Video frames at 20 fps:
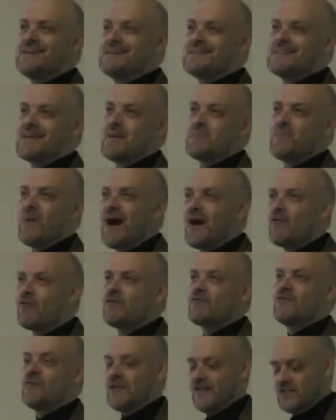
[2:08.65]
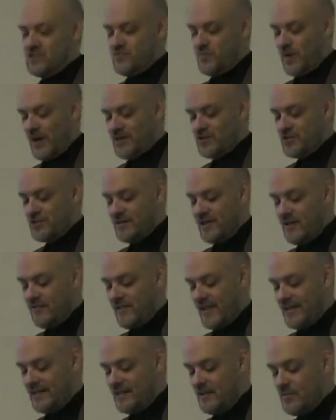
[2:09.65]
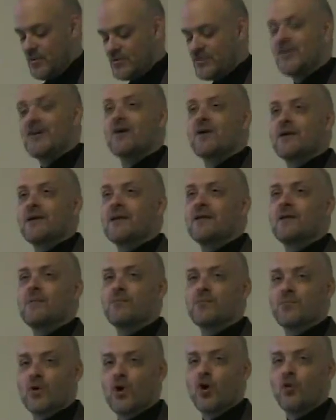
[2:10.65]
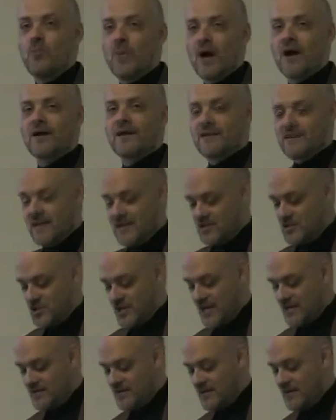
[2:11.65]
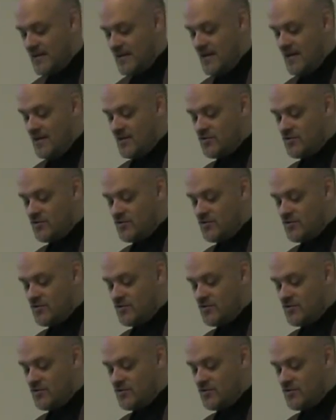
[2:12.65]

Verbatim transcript: it is a powerful expression of a libertarian pro market agenda